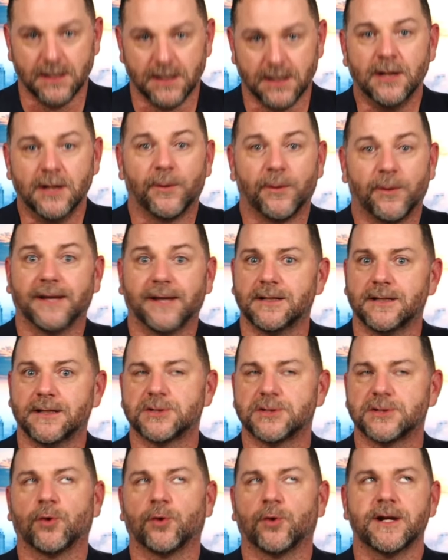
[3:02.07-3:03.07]
We get that
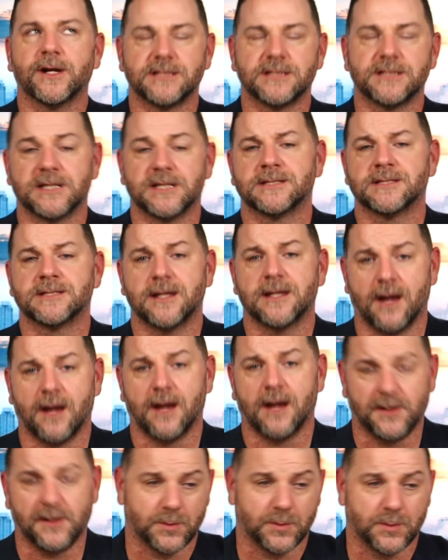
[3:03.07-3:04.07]
he's crazy, he's
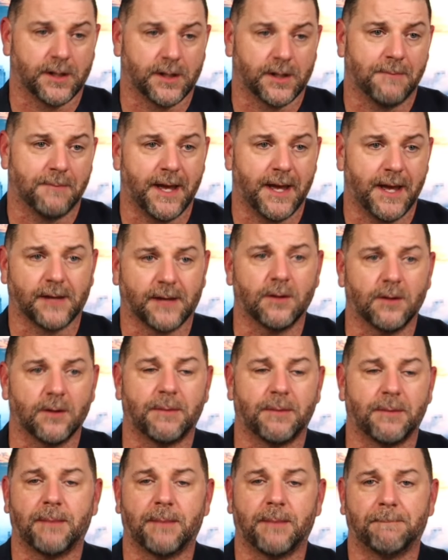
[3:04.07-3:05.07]
senile, he's wearing a mic,
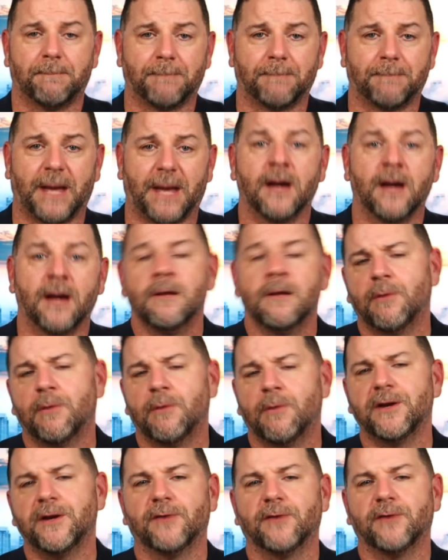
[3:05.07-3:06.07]
but
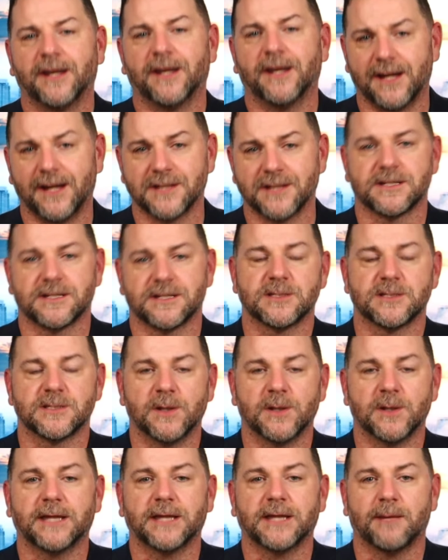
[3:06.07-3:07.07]
we don't get any insight. So
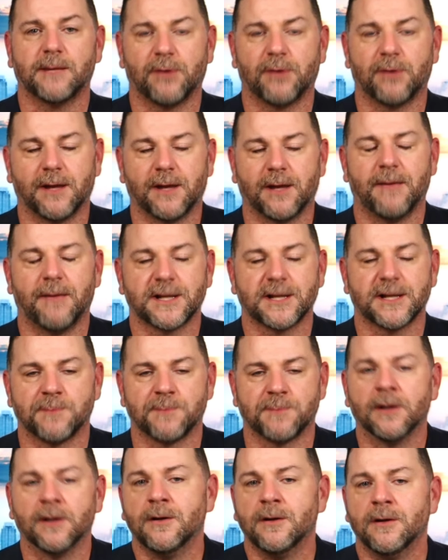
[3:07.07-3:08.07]
I thought I'd bring an
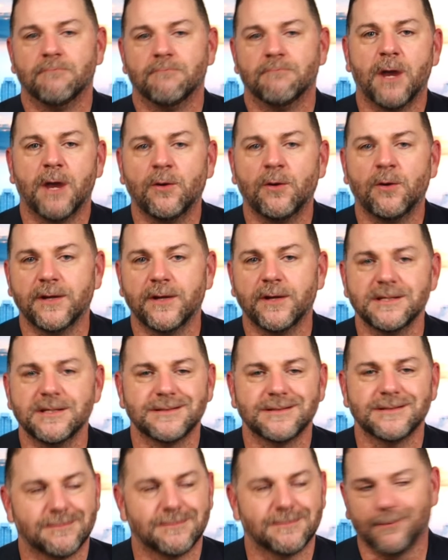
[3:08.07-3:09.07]
expert. Moe
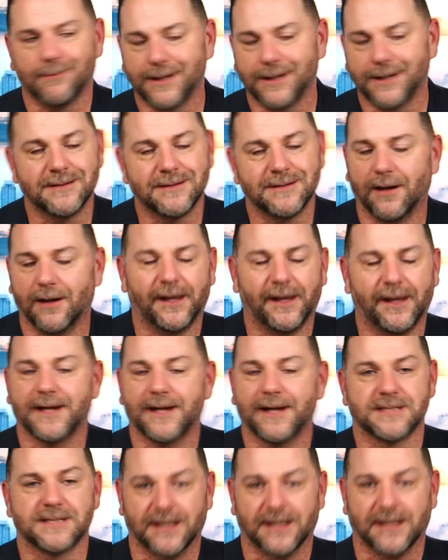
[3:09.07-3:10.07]
like I
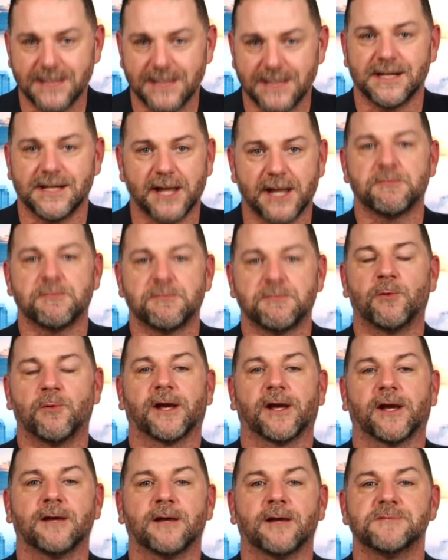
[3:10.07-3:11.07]
said, he is an expert when
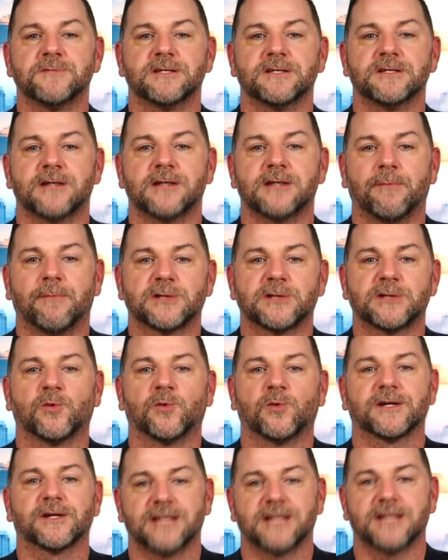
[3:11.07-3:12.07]
it comes to this topic, so
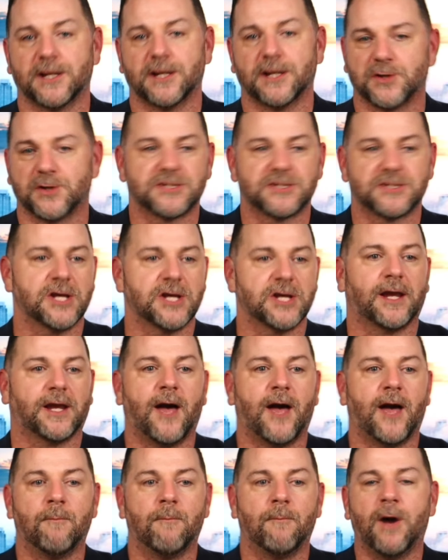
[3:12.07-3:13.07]
we're excited. You can check
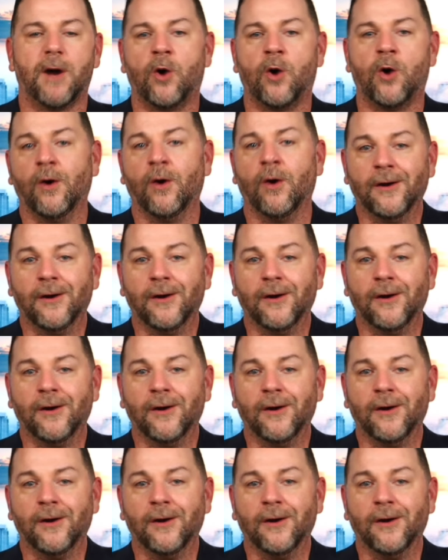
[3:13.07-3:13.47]
out Moe.